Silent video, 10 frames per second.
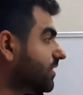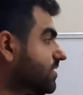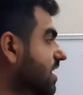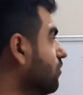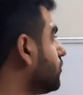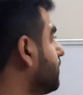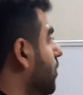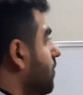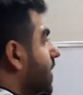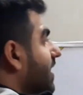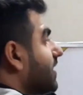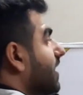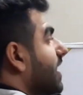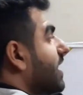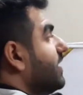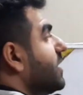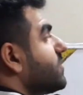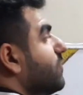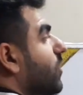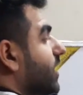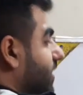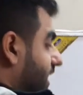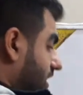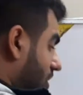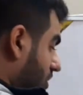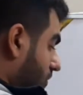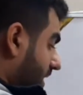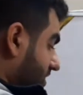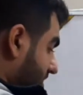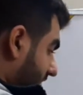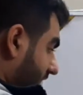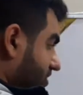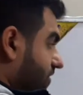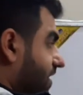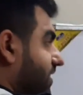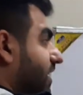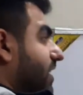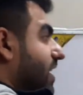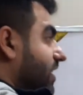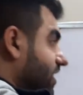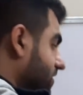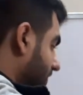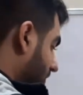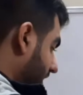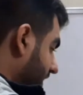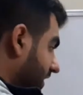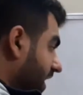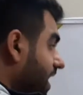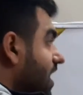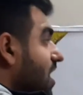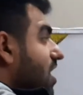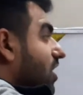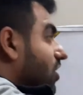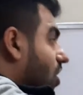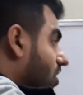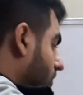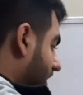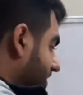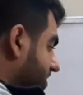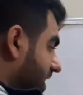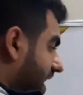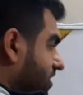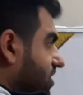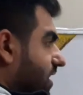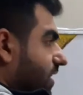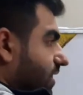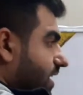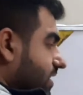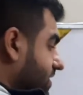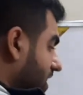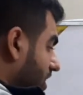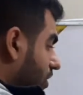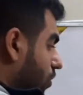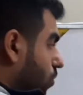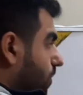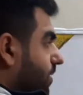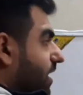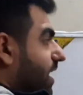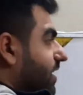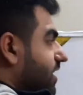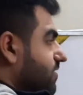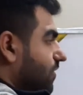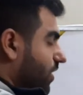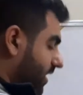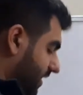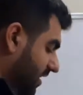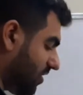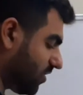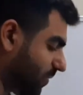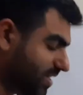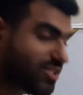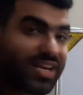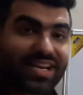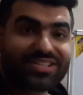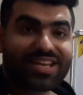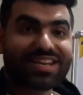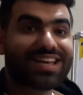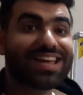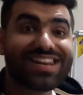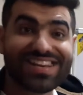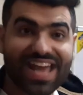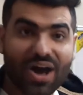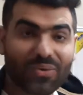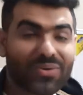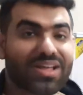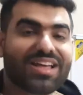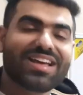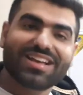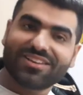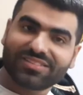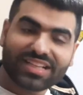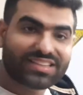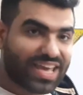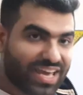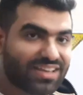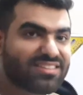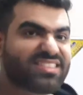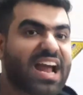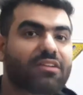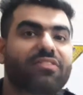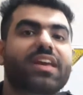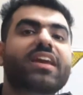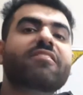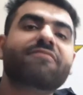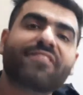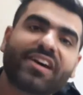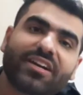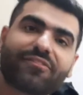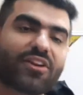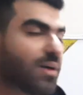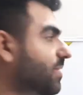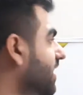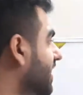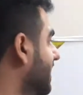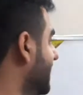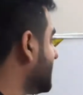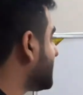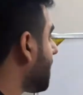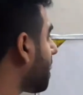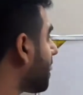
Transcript: the South Pole, when current is flowing in the clockwise direction. When the current is flowing in the clockwise direction in this loop, current is flowing in the clockwise direction. Now, the thing that we inferred from here is,